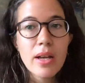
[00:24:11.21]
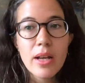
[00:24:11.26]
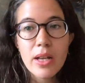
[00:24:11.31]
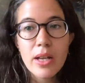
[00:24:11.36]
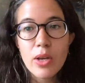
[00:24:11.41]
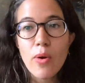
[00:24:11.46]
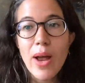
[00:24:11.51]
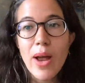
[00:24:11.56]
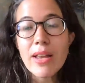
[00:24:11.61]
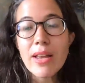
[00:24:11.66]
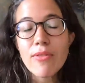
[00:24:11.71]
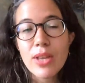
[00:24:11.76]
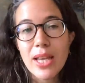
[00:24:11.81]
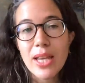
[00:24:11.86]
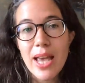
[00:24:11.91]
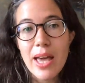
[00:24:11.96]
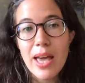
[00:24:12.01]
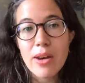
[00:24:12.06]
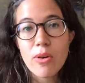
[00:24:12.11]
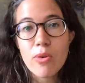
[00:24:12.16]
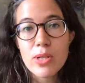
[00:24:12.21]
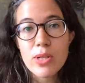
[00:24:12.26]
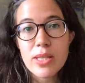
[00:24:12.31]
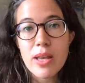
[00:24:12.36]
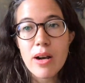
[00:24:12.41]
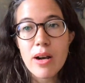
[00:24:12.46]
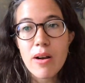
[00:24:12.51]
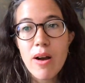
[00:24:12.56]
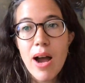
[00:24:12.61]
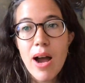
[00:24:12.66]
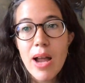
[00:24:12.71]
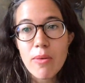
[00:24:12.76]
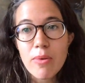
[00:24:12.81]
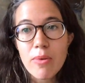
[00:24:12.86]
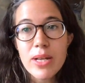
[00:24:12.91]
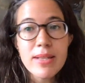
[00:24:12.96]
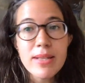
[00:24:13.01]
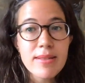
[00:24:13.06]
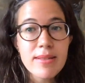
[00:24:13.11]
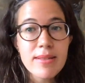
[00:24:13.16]
you know, any of the categories that are high
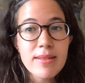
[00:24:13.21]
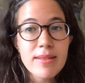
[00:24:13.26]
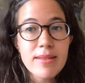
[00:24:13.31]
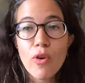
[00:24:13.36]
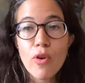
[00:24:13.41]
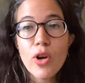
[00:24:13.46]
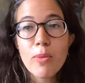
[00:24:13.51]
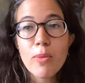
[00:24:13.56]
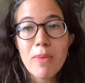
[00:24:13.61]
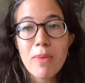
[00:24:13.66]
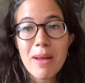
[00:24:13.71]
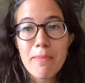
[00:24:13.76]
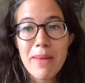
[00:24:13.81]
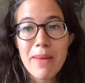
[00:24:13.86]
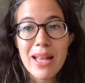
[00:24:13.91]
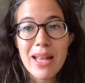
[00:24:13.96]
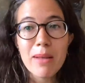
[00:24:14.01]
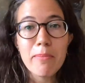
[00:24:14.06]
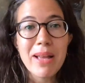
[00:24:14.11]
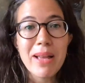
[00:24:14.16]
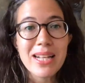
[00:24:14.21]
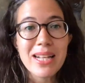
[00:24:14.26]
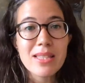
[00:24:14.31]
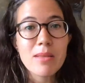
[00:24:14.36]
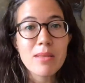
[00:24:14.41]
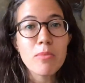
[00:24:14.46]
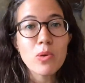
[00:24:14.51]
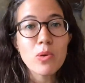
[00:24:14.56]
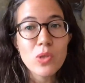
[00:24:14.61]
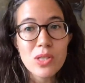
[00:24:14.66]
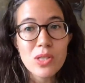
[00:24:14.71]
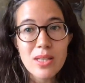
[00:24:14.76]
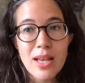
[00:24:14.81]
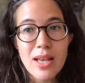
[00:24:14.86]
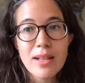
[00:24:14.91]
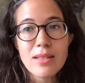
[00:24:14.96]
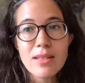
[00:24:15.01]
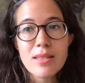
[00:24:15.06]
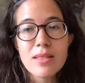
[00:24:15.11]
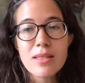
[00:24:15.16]
risk, you know, voting by mail makes the most
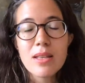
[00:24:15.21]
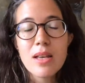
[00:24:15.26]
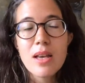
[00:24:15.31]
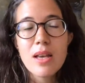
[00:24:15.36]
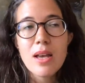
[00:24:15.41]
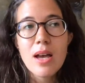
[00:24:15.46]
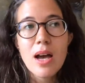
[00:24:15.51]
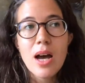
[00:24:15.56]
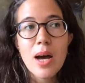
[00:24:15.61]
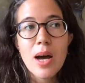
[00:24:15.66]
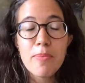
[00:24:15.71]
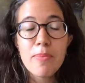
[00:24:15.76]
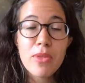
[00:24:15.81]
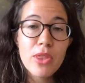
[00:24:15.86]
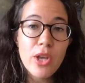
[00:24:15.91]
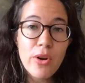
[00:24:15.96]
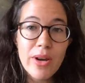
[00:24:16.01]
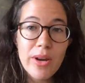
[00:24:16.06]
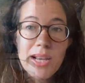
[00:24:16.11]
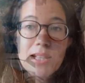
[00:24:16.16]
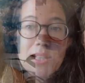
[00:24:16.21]
sense. Um, there